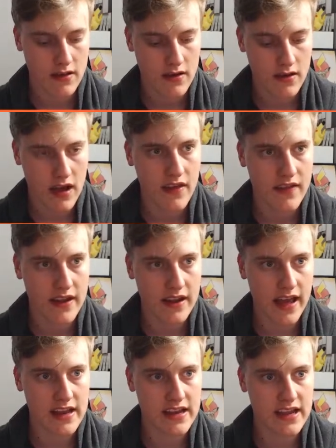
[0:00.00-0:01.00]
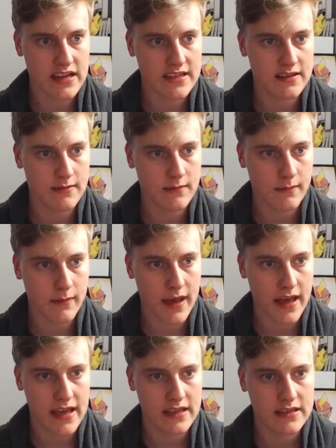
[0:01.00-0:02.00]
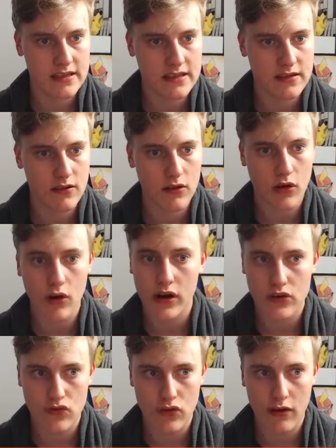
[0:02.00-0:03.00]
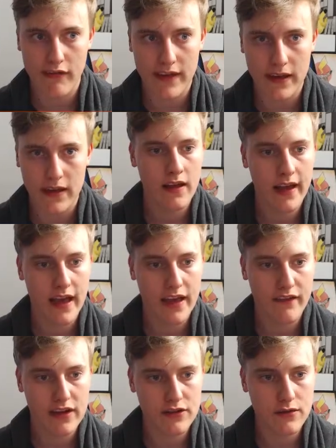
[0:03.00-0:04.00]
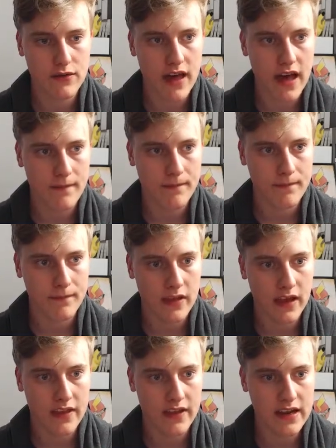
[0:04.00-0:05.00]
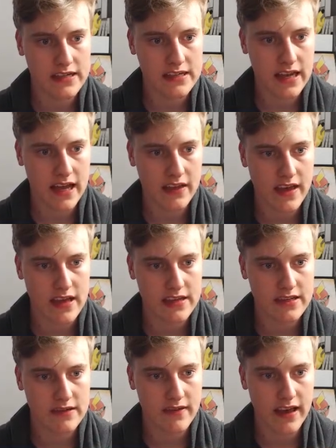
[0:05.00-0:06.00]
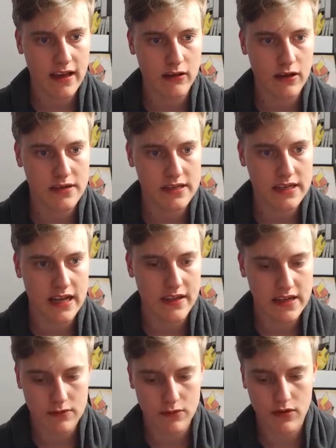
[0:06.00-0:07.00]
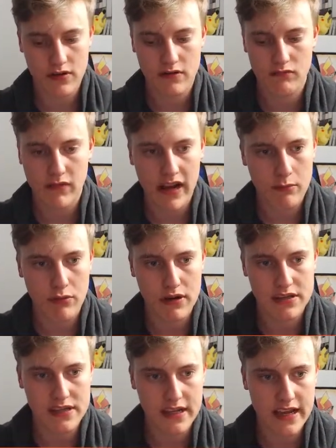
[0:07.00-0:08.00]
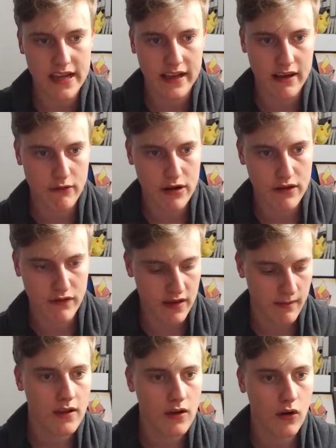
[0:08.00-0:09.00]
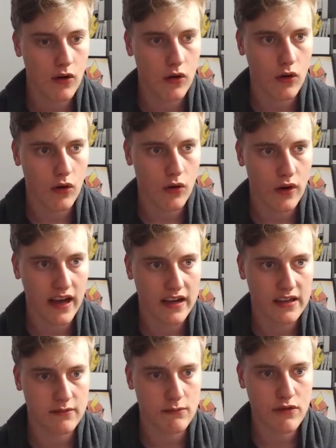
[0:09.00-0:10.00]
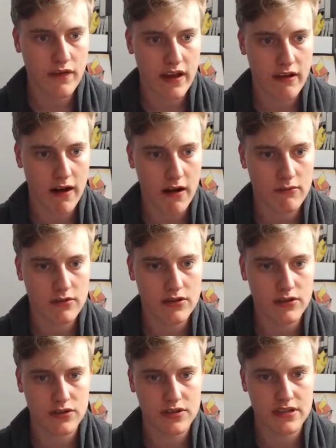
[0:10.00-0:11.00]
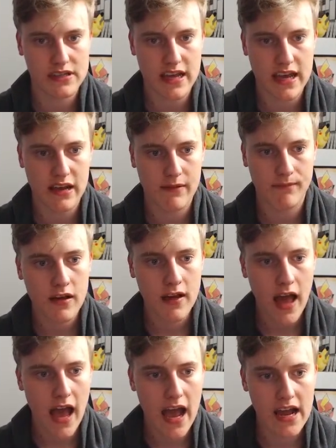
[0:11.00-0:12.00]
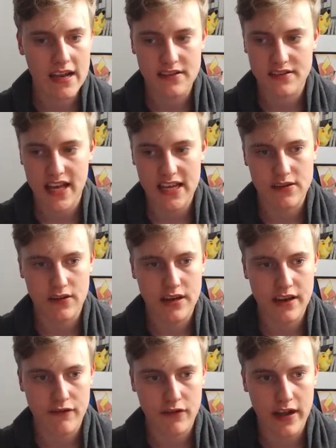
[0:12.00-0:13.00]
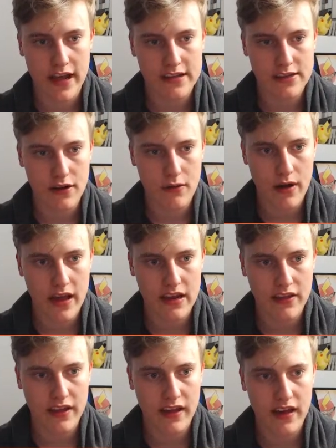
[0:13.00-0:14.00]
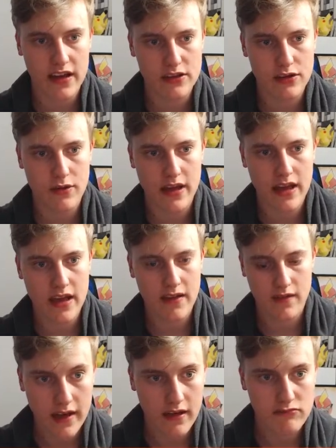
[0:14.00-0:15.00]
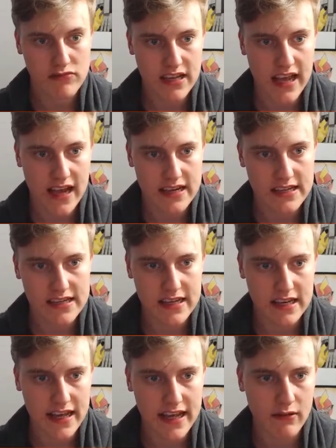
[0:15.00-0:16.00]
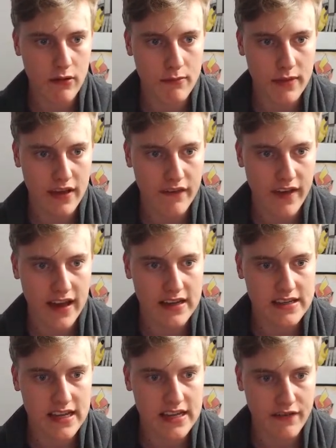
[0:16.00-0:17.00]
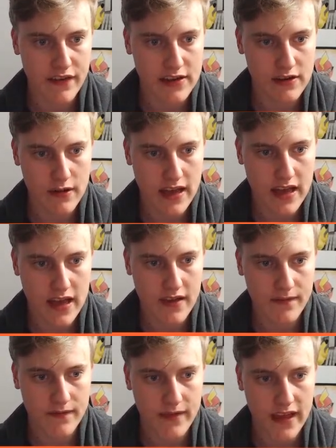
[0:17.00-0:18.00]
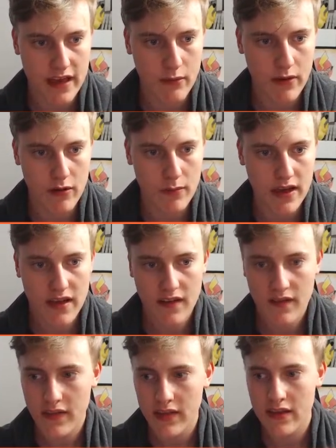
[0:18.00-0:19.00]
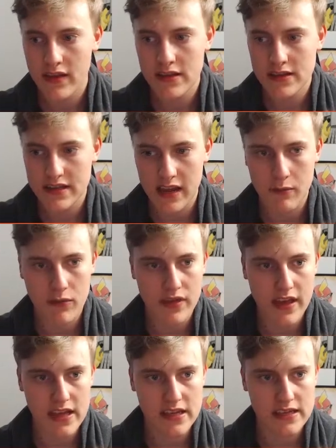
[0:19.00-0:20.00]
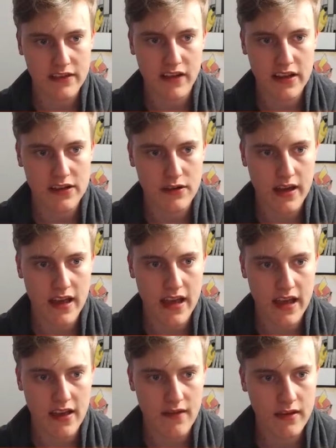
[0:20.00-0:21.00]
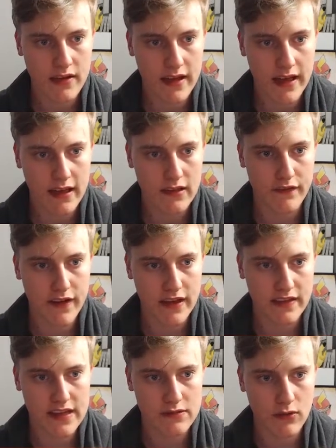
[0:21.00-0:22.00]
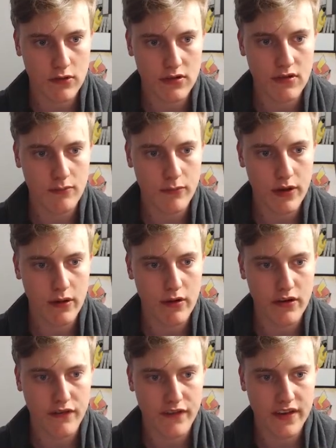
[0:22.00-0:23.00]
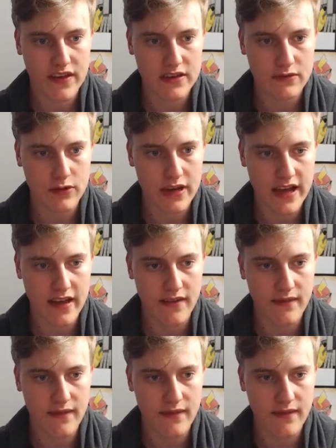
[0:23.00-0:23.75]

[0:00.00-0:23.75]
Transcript: and then edit, paste, or Ctrl V. If I do that, and then I select this, it'll only select this one. I can press delete, get rid of it, or I can move it around just the same, and that's on a different layer. So anything I do here, select and delete, won't be affected. If I do it here, it will be. Same with this, if I do it here, it'll affect this one, but it won't affect this one here.